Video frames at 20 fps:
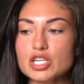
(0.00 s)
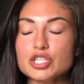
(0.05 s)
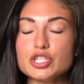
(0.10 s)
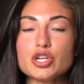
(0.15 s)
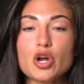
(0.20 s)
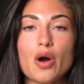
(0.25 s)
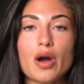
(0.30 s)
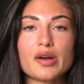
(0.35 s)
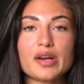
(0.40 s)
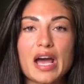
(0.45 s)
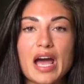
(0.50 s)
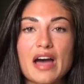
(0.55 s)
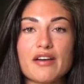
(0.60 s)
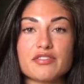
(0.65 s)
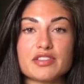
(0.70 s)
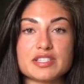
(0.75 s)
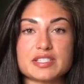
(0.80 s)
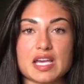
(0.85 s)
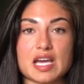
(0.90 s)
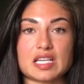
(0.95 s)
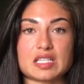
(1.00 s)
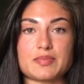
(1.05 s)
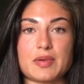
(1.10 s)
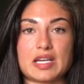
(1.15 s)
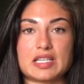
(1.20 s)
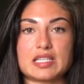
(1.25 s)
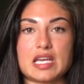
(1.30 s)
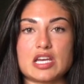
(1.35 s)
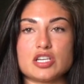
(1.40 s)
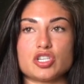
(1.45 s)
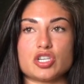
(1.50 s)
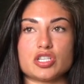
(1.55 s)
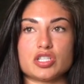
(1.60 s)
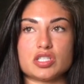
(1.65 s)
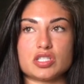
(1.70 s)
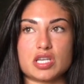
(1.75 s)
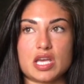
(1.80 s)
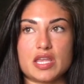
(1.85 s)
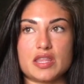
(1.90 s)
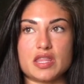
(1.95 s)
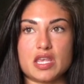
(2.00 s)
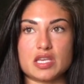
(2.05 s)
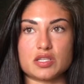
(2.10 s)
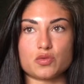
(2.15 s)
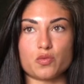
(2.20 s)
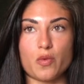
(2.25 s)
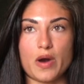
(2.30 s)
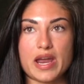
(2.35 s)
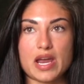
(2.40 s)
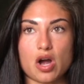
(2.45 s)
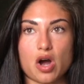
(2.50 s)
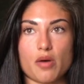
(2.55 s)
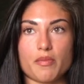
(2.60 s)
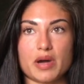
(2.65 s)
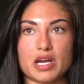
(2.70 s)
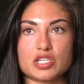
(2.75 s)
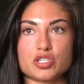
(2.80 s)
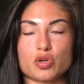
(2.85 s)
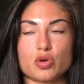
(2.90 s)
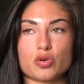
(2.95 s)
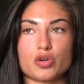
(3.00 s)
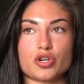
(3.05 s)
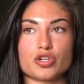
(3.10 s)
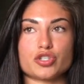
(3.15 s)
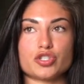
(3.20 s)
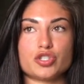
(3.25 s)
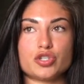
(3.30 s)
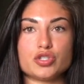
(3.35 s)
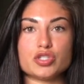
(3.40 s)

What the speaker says: I'd have these expectations and this weight on my shoulders